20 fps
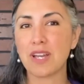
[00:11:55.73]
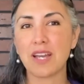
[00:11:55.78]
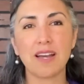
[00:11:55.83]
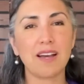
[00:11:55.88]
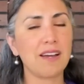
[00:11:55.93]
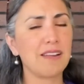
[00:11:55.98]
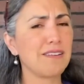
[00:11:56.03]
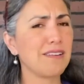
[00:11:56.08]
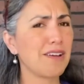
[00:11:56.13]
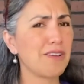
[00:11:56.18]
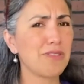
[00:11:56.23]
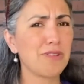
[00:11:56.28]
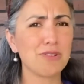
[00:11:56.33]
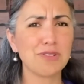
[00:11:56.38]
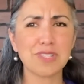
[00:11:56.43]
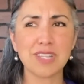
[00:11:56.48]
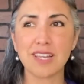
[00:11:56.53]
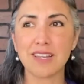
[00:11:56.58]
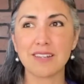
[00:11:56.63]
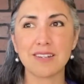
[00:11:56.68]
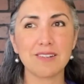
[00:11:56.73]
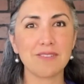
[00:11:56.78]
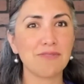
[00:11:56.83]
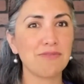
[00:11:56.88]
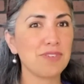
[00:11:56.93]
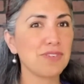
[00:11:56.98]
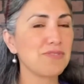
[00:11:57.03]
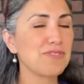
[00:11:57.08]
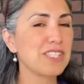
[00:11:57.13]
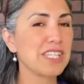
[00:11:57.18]
another 10 to
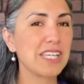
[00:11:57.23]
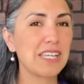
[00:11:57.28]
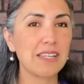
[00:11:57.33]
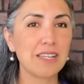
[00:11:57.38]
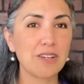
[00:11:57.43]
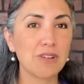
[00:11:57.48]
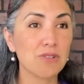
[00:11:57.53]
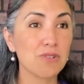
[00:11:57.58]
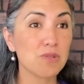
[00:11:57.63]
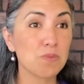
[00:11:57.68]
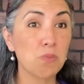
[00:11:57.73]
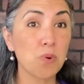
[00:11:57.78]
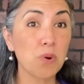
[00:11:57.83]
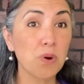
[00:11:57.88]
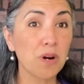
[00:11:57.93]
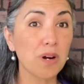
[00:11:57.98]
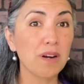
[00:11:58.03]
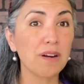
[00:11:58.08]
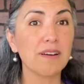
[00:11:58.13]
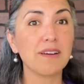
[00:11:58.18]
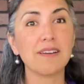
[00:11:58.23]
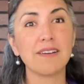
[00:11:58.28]
15 years more